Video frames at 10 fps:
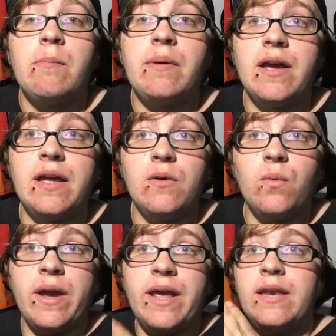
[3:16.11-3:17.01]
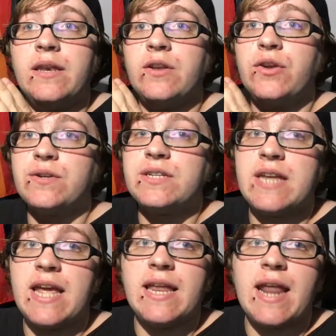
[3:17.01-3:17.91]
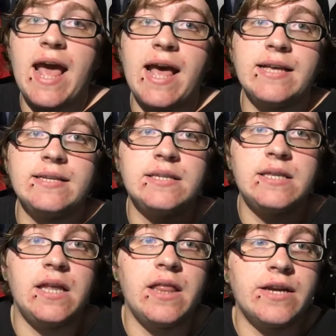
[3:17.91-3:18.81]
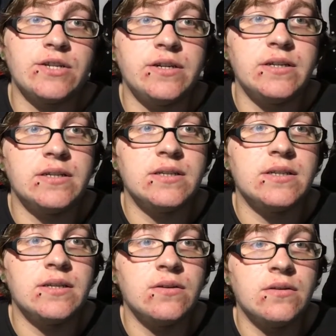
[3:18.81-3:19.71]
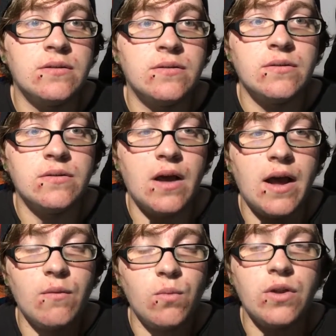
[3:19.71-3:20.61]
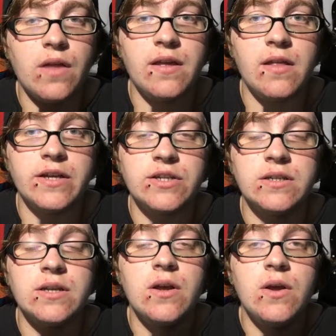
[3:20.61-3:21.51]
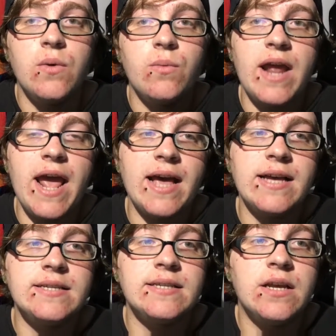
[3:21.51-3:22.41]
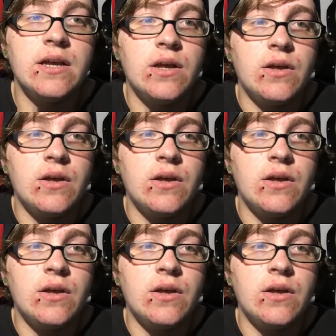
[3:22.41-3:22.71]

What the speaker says: But when your state has the elections, not the elections, when it has